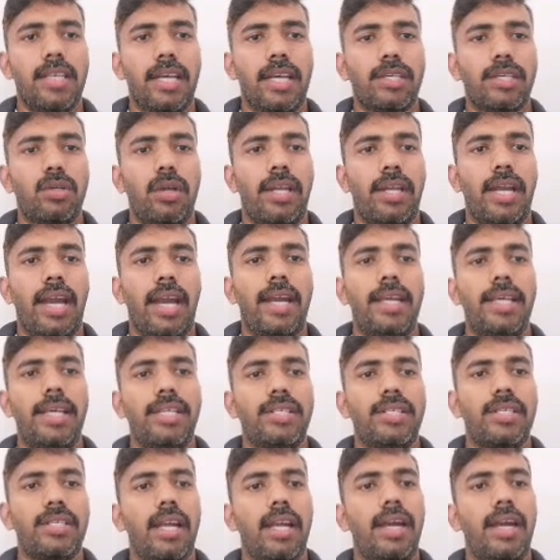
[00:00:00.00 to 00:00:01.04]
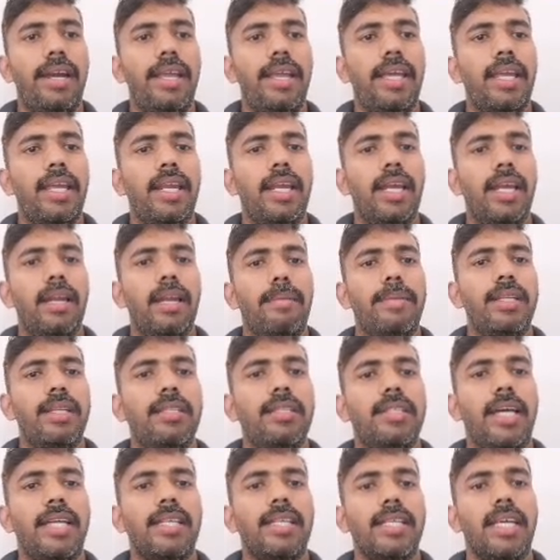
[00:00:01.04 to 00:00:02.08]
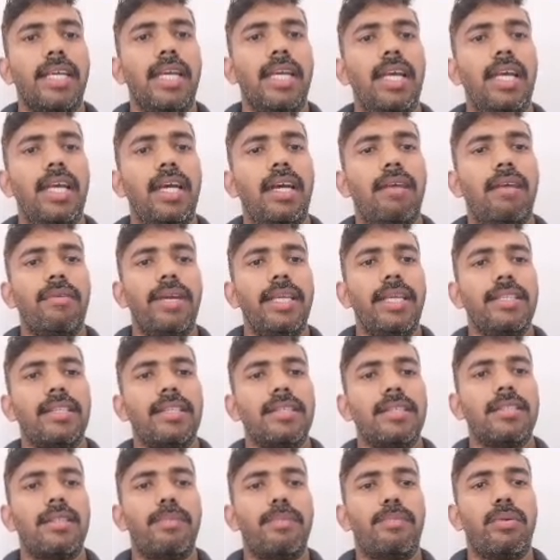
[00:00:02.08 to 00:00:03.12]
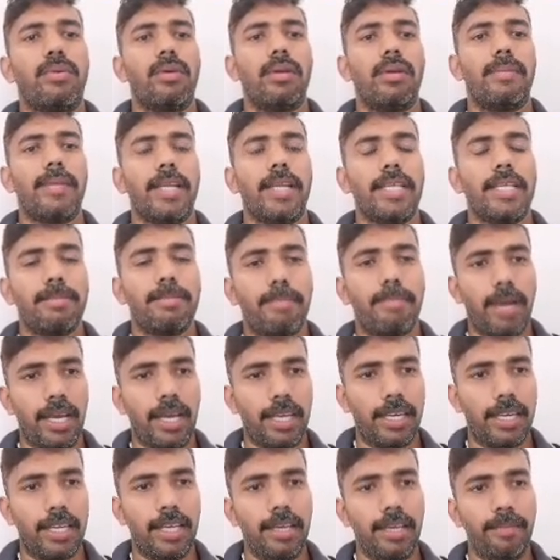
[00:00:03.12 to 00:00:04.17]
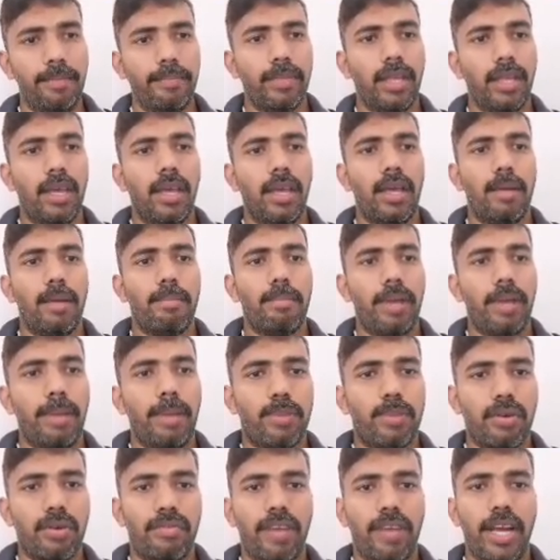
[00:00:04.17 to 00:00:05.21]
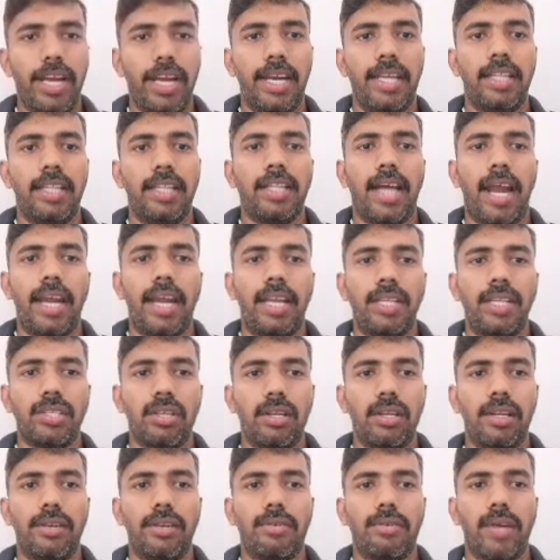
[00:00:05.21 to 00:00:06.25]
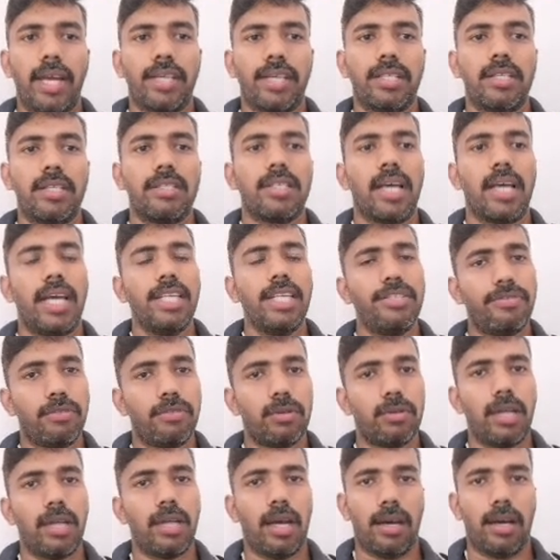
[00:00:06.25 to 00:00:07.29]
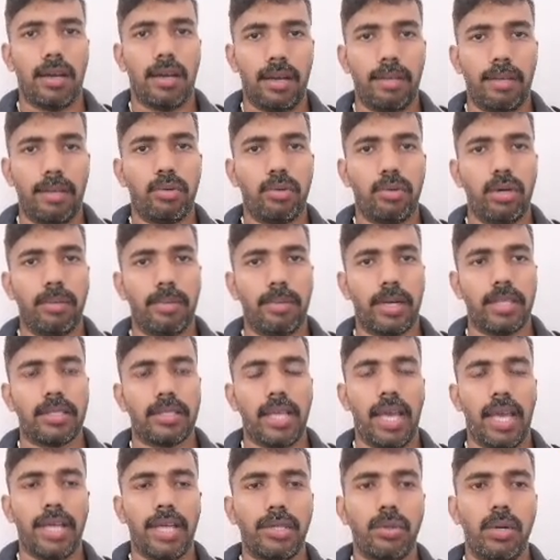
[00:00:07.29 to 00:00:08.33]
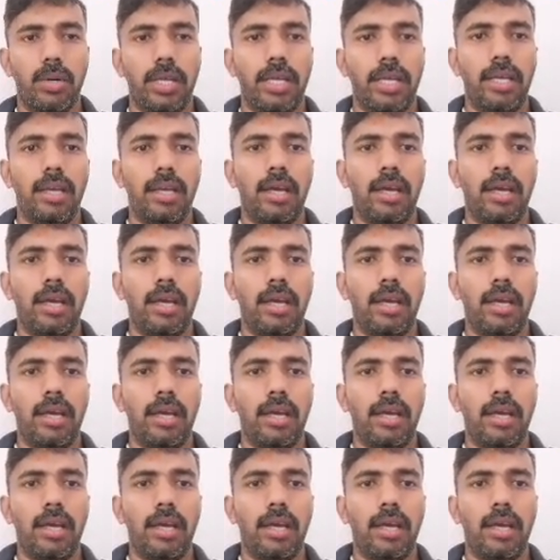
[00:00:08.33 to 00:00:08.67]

actually an additional DNA element that increases the polymerase binding by providing the additional interaction site for the RNA polymerase. Actually,